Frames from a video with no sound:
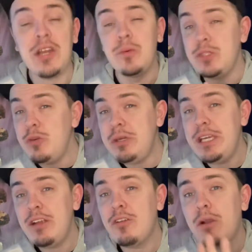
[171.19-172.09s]
When you
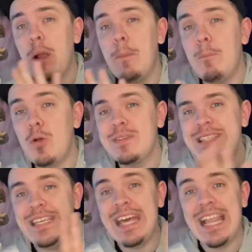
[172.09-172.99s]
hear
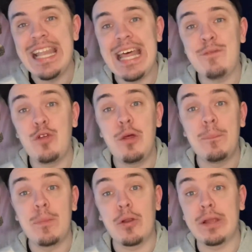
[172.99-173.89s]
multi-level
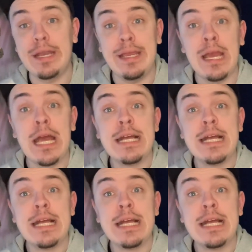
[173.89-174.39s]
marketing,